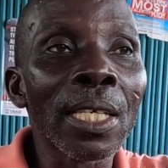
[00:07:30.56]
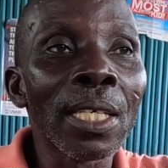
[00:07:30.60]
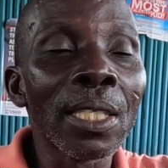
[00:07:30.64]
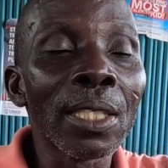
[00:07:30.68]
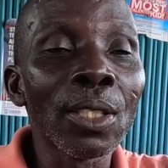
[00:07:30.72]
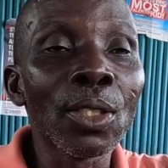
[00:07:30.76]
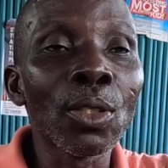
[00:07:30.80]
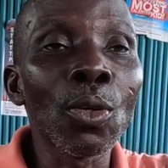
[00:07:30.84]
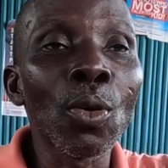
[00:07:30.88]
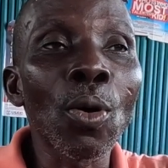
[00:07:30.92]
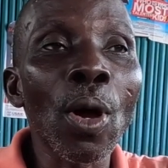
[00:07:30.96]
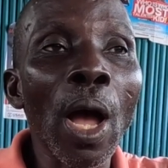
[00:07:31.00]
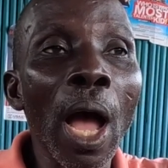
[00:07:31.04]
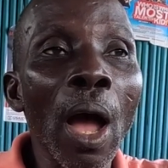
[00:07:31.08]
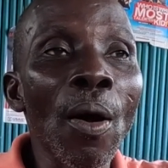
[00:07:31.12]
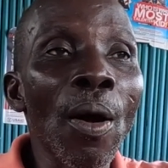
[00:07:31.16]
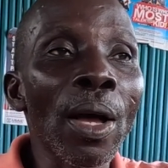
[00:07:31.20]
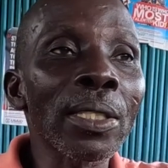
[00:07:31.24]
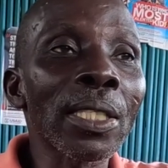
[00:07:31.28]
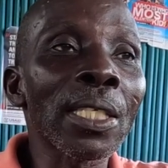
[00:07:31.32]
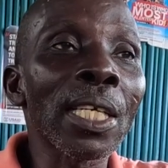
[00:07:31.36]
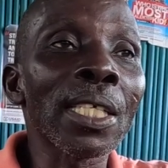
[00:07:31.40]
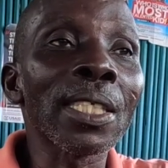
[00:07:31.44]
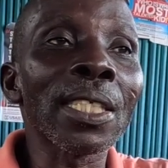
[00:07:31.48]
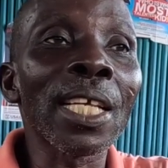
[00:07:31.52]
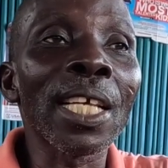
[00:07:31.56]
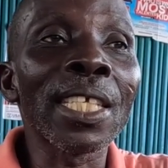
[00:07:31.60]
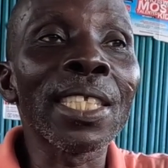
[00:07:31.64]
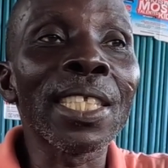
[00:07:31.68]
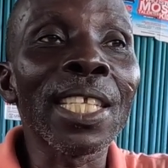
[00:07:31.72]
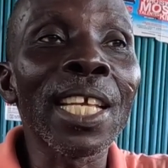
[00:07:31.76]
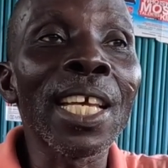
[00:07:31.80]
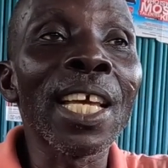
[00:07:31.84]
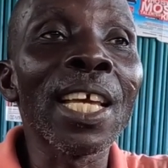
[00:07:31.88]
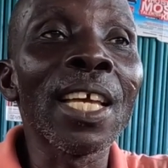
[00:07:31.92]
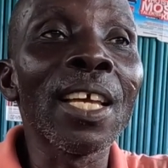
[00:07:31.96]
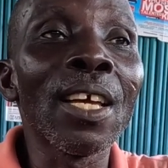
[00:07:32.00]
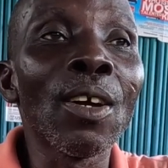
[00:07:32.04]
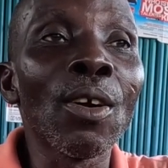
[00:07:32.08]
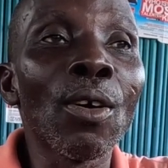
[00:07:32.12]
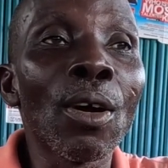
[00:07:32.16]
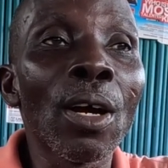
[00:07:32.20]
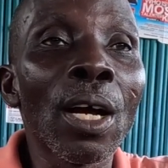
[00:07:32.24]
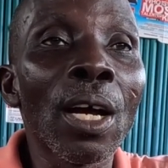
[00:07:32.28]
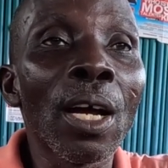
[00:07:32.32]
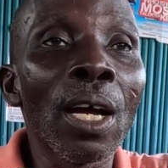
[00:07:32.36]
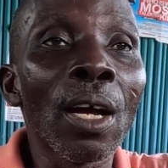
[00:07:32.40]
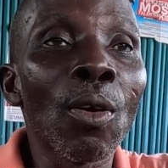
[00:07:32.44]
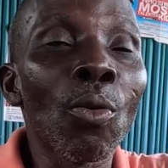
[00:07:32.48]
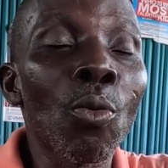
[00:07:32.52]
So our ancestors, they
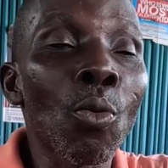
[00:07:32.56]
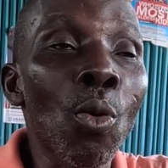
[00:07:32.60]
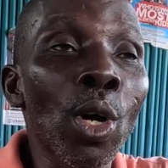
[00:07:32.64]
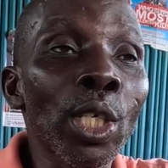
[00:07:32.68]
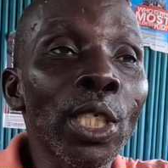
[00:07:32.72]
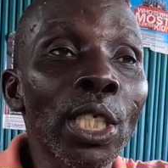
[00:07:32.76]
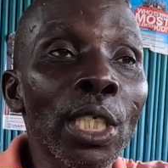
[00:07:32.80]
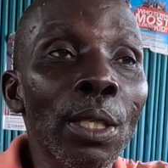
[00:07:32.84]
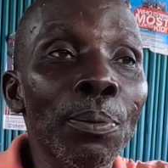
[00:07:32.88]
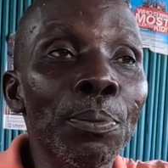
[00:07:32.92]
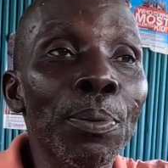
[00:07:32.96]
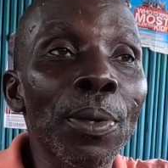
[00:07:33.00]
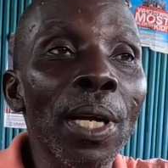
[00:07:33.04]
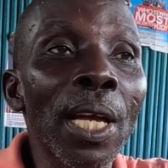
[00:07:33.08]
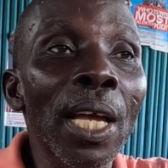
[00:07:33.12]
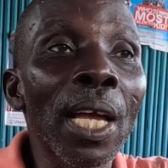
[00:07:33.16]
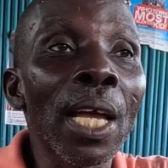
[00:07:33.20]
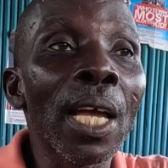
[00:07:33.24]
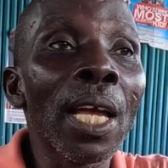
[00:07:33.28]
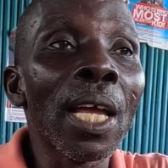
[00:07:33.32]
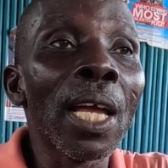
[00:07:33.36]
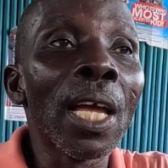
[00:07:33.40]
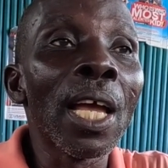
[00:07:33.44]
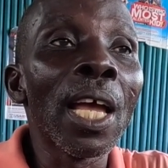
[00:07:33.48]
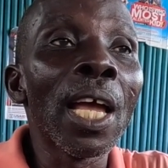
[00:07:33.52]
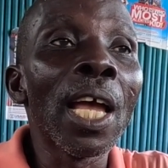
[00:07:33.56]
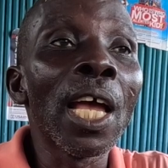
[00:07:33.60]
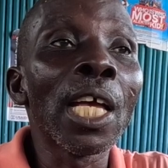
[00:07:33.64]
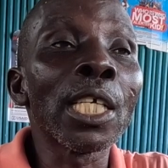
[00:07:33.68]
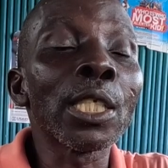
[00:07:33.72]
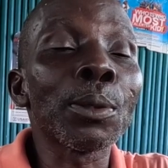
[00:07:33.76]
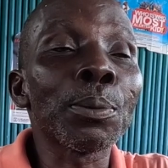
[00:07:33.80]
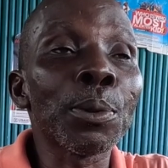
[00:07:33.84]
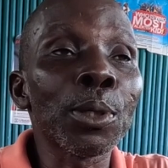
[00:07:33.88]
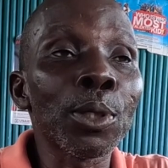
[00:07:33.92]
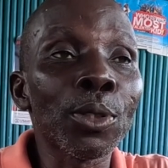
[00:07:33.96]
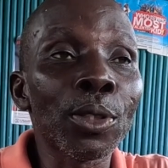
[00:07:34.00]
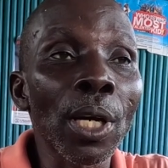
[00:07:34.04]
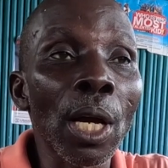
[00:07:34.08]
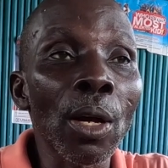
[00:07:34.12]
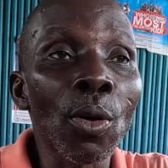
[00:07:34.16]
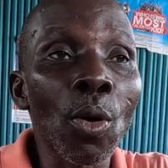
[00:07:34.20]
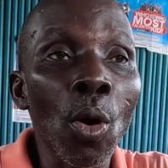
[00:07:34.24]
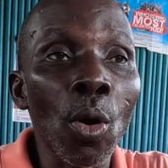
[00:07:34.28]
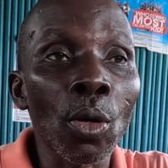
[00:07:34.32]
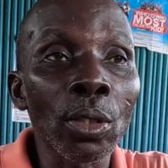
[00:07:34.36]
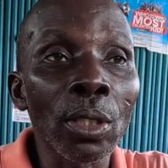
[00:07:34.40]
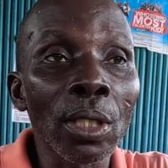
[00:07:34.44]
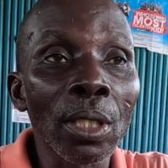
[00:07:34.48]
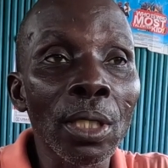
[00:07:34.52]
worship a spiritual
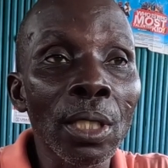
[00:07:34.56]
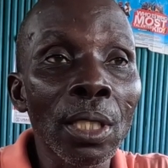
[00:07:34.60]
god,